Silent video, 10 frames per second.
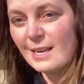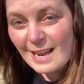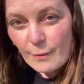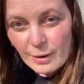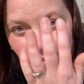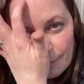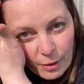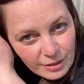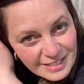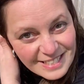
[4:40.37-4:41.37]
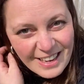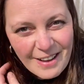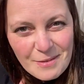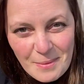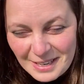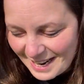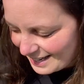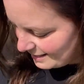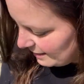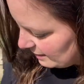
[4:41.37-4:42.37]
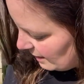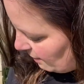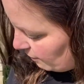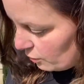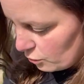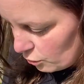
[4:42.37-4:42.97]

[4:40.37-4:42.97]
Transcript: Now one of the policies I have in my garden is that if you